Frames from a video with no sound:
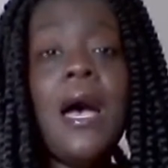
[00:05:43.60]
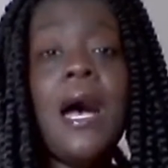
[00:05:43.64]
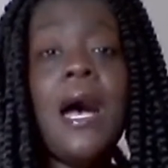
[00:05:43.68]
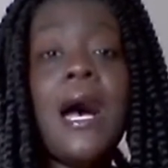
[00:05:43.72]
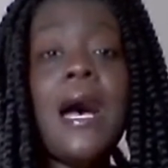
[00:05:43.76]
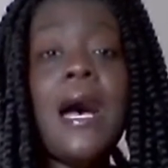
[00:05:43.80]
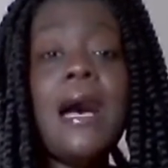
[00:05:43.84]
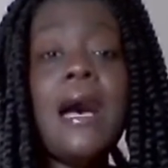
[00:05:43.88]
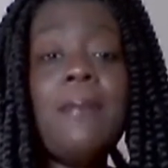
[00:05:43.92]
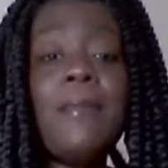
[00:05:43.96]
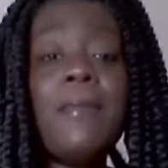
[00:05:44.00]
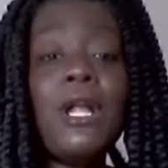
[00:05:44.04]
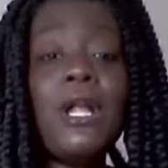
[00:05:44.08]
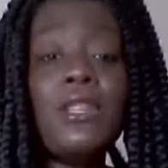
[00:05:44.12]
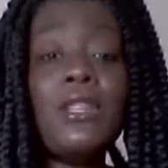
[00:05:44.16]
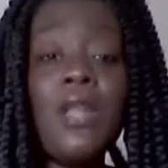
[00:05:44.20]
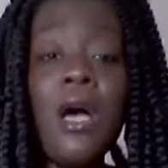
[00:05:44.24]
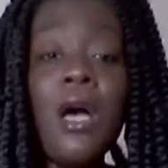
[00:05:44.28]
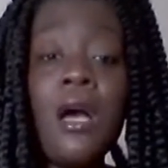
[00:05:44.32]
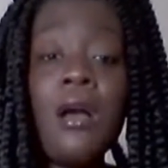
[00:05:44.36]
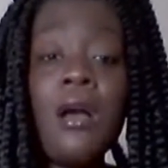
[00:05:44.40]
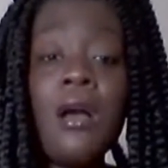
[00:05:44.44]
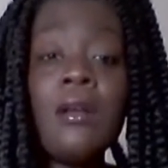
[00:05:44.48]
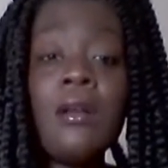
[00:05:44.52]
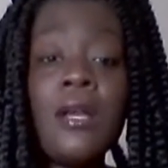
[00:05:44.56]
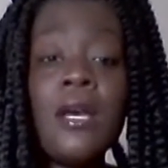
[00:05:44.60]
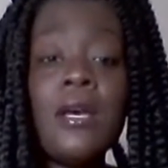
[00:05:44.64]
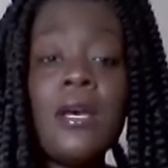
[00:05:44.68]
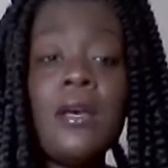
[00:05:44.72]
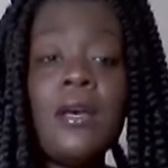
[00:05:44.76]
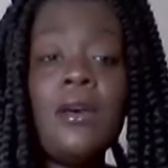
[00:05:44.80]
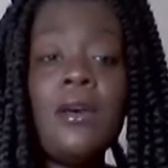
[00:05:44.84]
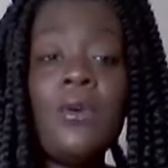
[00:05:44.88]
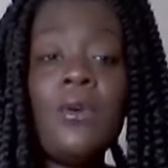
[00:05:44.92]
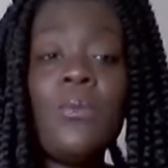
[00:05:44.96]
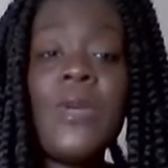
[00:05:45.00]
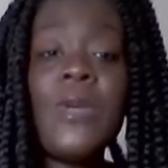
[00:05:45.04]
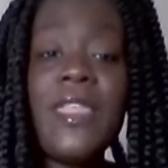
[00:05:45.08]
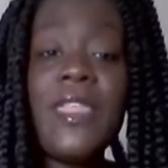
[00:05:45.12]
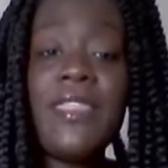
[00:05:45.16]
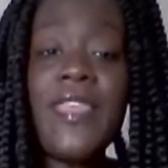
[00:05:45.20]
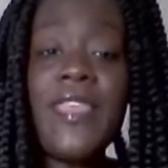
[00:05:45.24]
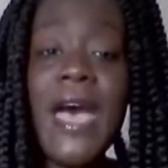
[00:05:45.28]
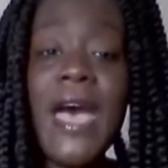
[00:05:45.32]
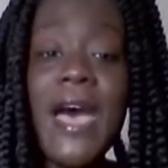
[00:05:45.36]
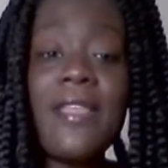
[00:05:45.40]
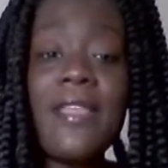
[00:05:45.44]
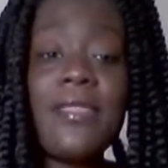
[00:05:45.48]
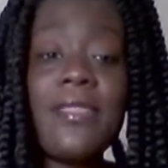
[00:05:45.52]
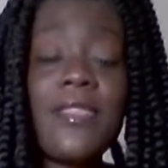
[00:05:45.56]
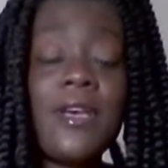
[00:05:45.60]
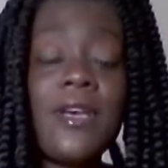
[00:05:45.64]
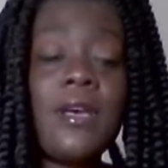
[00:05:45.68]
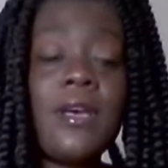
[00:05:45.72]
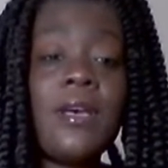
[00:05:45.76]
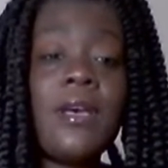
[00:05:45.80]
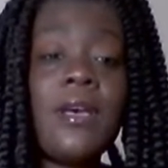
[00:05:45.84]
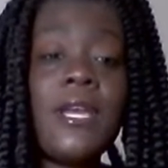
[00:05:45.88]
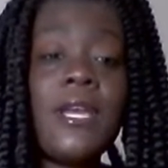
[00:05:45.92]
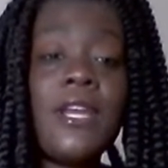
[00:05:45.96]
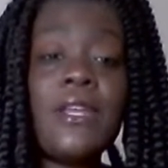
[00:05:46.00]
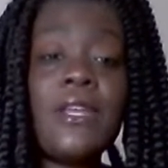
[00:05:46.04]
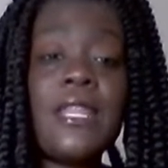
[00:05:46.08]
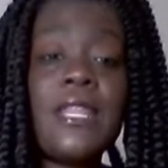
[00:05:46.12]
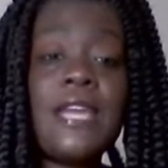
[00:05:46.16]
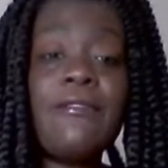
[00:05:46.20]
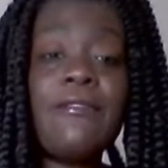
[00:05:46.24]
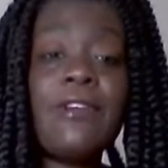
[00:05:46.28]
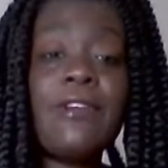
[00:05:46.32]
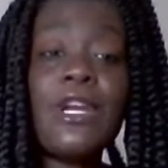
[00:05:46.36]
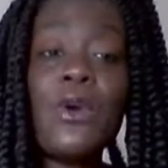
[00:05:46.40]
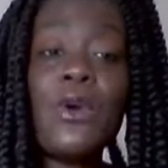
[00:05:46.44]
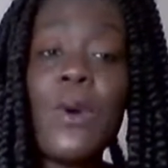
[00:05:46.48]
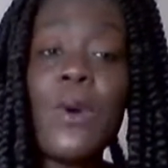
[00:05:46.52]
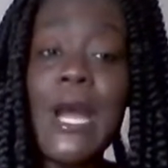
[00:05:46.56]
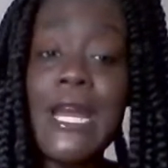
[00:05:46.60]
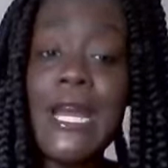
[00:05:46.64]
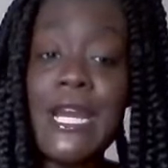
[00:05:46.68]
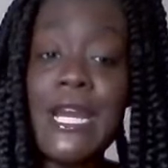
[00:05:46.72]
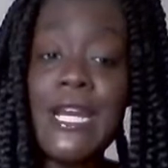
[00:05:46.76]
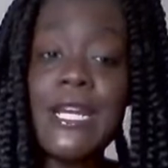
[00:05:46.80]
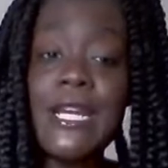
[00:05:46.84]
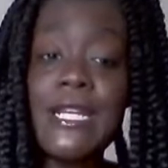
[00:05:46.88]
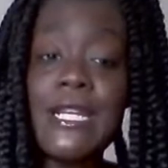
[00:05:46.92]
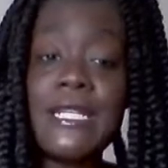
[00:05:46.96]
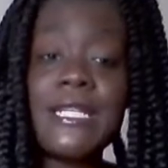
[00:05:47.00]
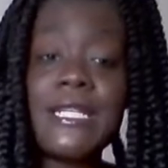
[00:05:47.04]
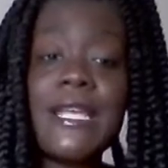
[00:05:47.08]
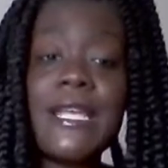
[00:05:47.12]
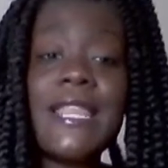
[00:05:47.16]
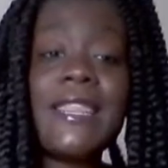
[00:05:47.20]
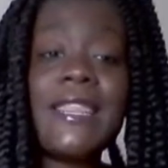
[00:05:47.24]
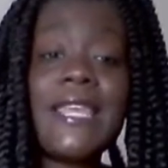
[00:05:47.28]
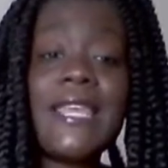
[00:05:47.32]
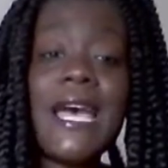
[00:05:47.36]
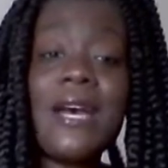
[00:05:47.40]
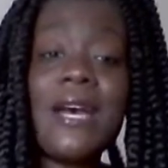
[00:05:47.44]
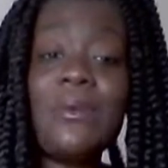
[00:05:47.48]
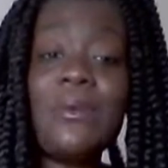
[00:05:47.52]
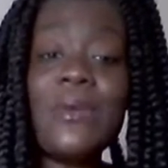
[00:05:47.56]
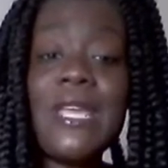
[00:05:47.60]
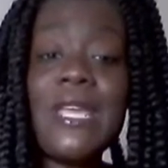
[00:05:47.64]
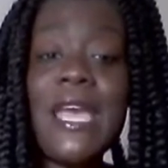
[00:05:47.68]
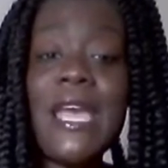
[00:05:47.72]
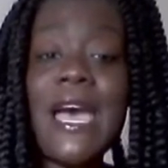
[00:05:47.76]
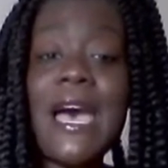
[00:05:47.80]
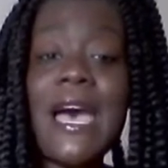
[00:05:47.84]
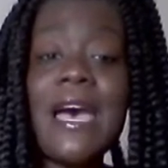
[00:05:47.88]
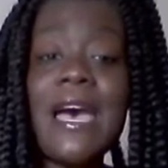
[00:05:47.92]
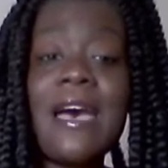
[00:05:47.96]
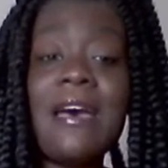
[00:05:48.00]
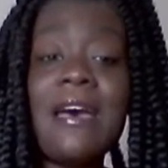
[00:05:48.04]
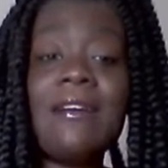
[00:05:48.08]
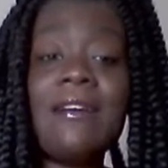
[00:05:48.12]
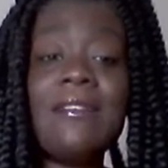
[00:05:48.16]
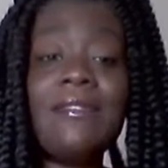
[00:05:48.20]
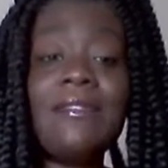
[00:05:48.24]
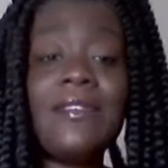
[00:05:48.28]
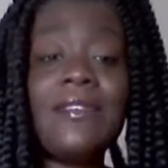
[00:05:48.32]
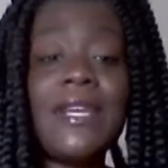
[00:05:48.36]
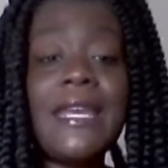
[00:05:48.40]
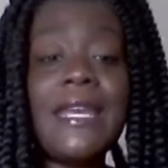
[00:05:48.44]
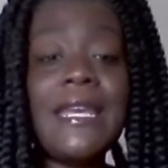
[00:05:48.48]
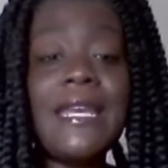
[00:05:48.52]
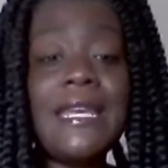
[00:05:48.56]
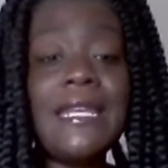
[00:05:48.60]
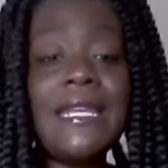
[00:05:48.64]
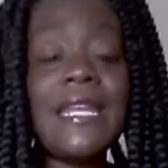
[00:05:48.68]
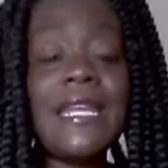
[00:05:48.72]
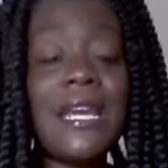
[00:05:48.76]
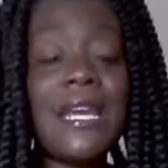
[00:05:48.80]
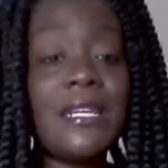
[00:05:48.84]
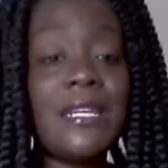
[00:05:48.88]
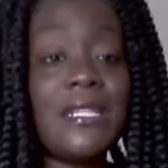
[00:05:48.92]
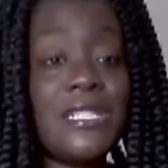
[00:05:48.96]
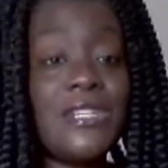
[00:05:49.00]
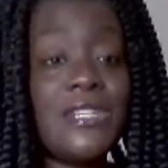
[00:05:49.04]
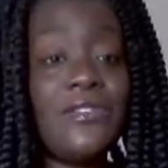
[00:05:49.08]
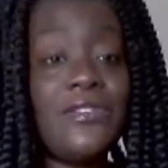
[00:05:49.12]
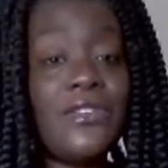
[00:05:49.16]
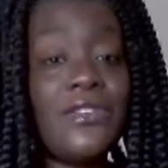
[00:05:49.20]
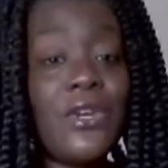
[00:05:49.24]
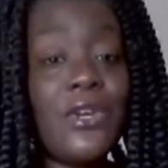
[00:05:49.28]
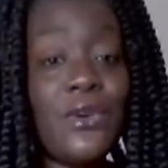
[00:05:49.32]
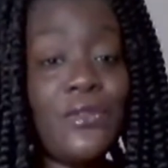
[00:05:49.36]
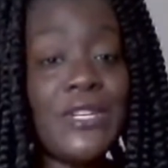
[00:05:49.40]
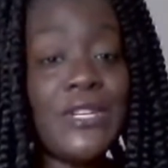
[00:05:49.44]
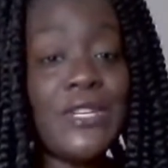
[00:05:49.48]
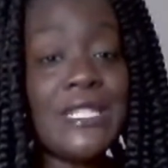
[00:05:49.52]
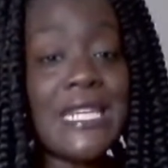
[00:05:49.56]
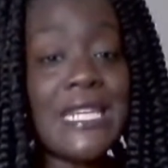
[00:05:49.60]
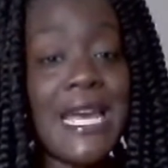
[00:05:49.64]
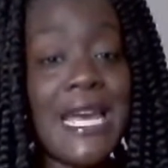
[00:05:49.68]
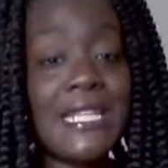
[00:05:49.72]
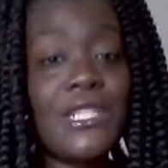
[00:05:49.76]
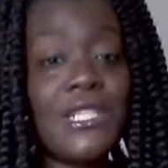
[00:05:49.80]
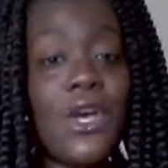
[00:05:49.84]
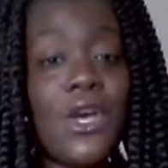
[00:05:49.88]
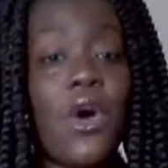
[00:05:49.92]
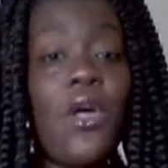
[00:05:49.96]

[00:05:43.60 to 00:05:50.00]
Along with that, the airline required that we have a negative COVID test.